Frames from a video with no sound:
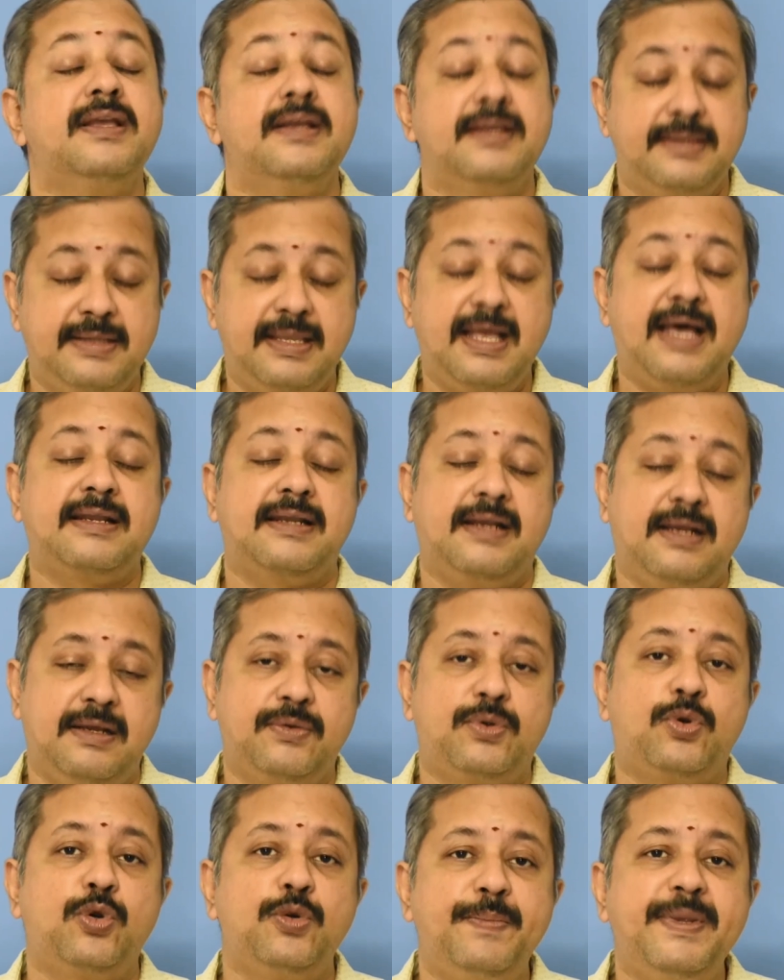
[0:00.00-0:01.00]
There
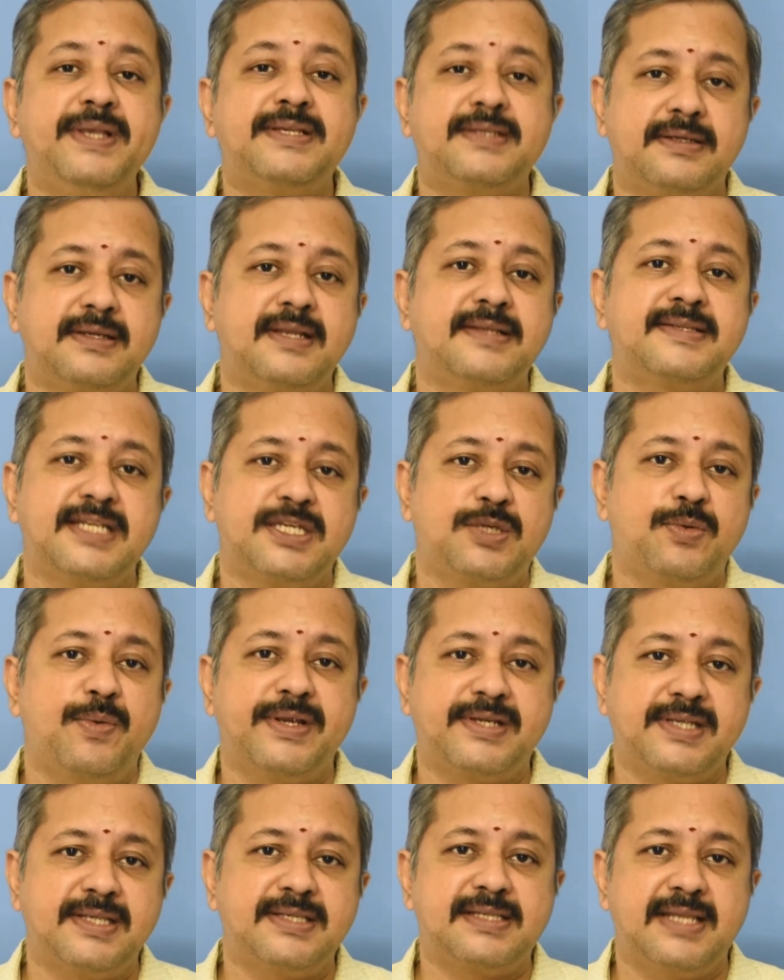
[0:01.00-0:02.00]
could be certain
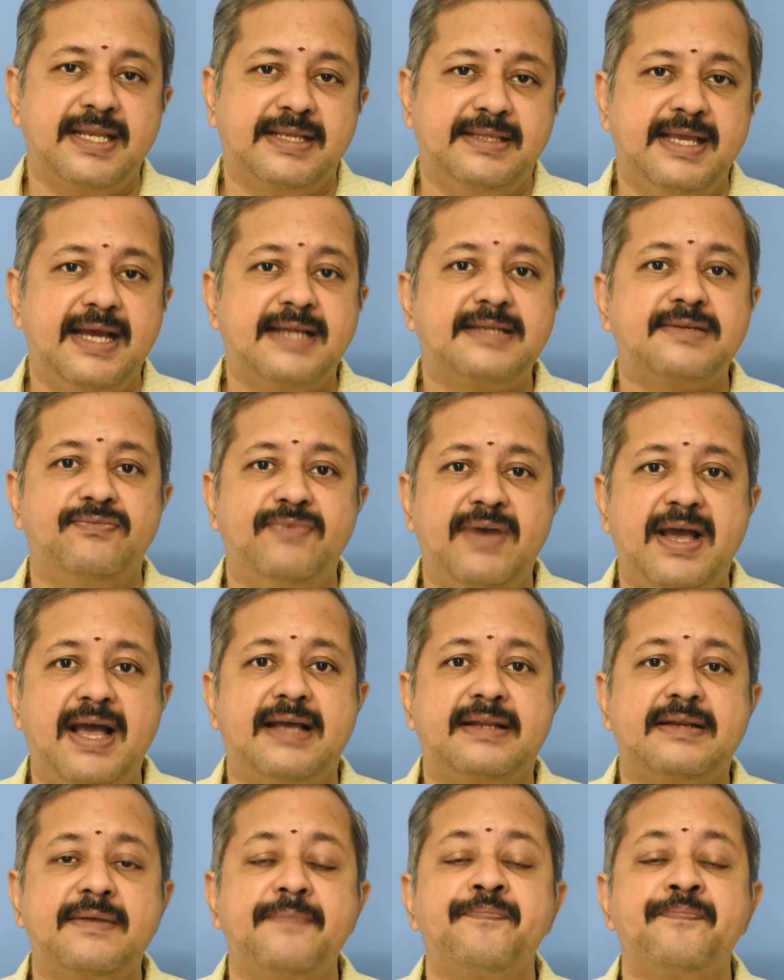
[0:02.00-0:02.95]
situations like that where